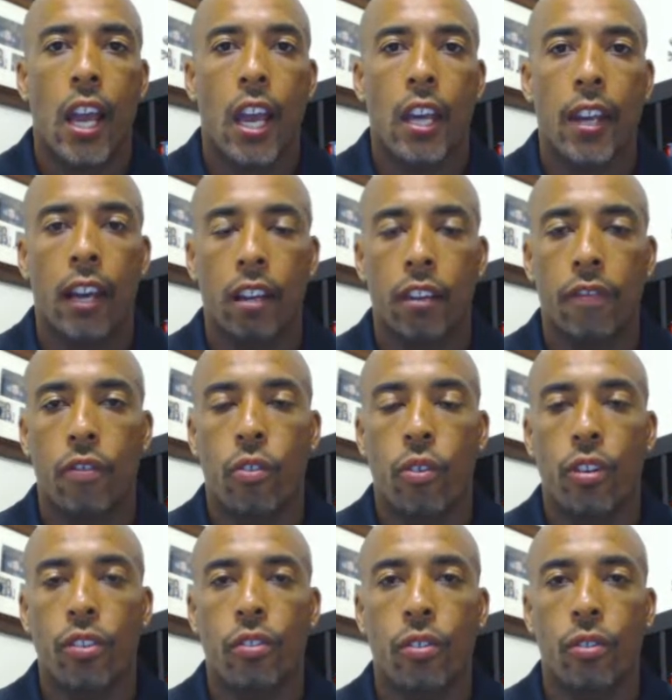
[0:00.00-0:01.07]
and I look
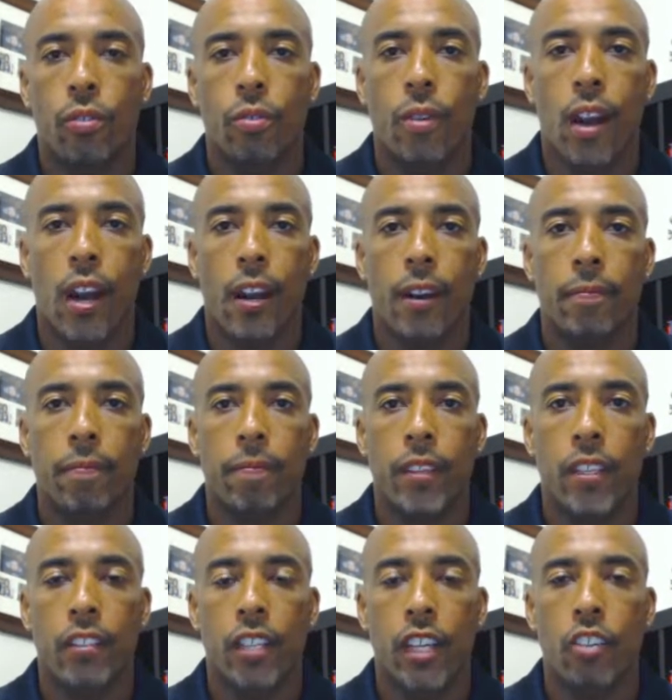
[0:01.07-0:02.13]
forward to uh,
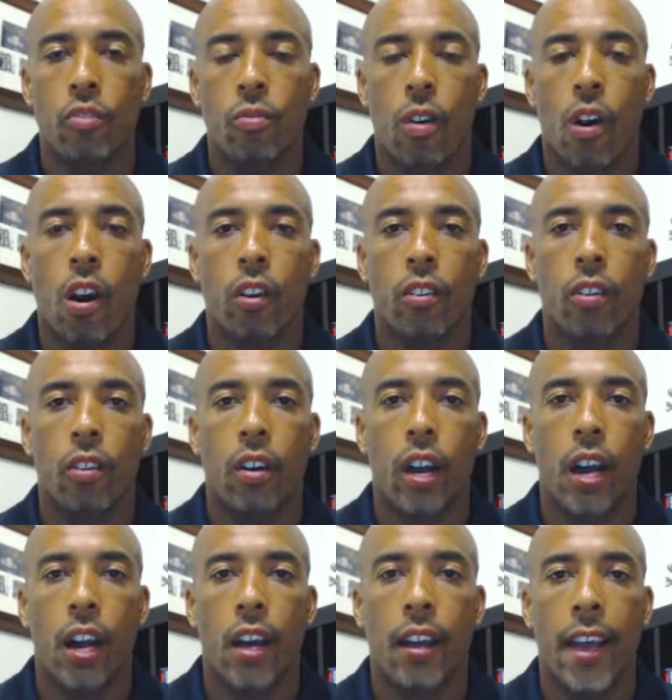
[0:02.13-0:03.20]
seeing you all
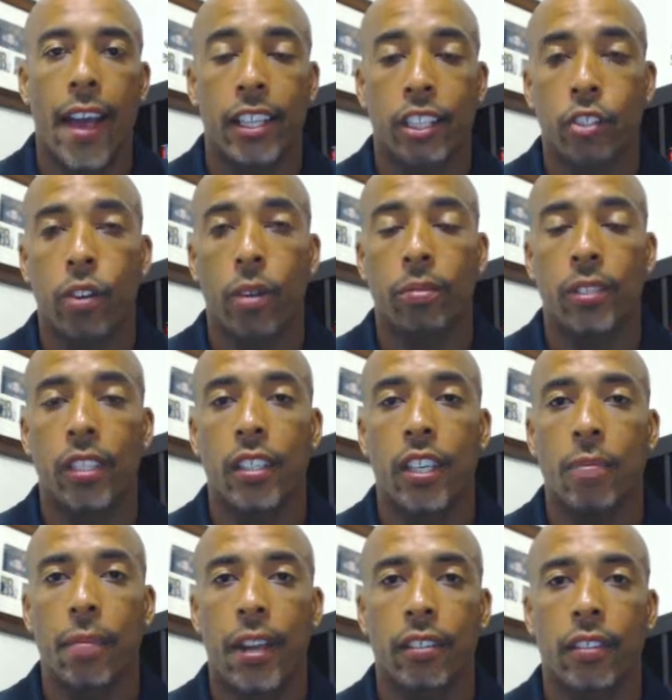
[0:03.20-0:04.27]
uh, as UMC
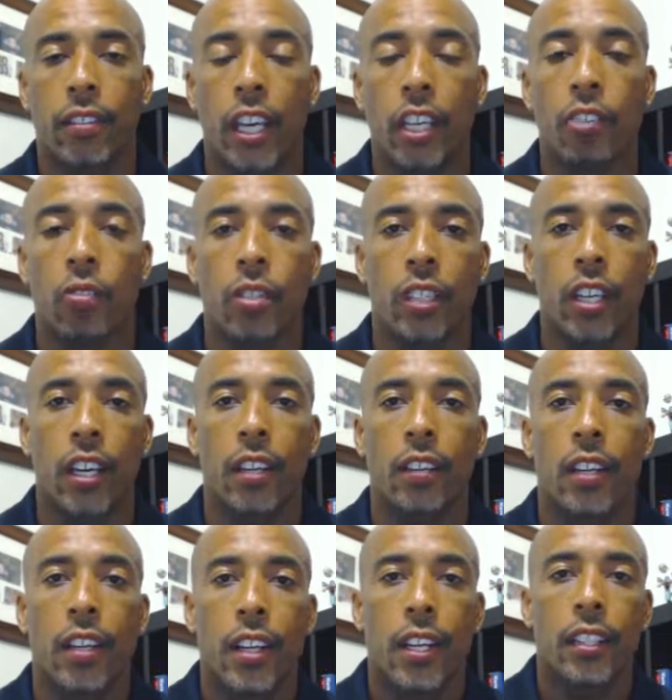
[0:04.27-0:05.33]
teammates. Thank you
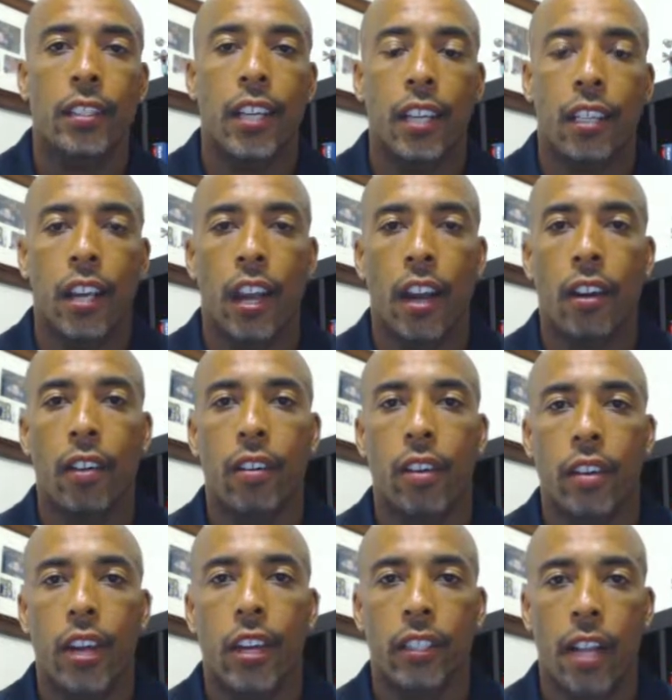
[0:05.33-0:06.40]
again. Take care,
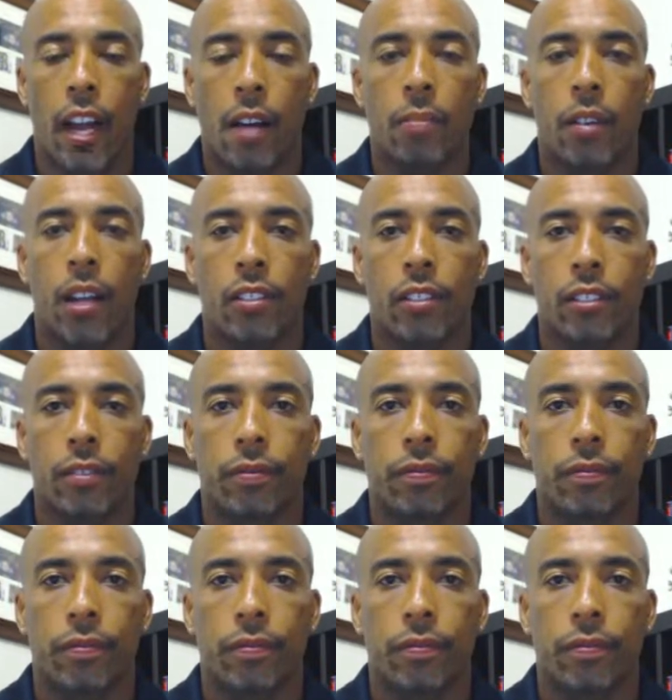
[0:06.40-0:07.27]
and God bless.